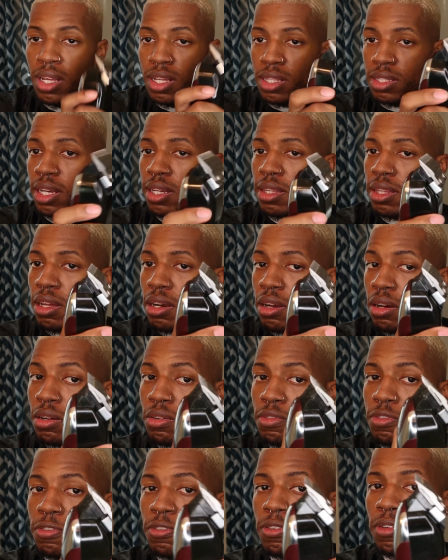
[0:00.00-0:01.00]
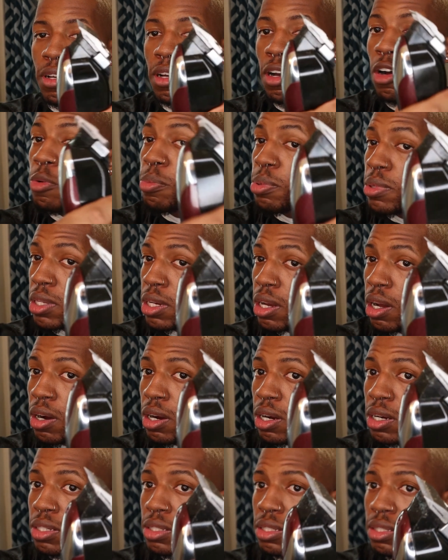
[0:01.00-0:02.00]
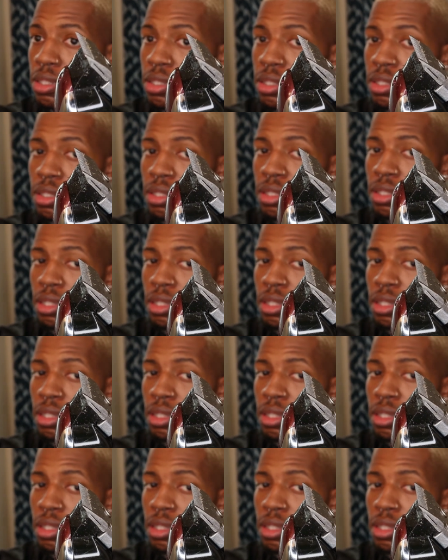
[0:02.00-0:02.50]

Take that off, open the guards,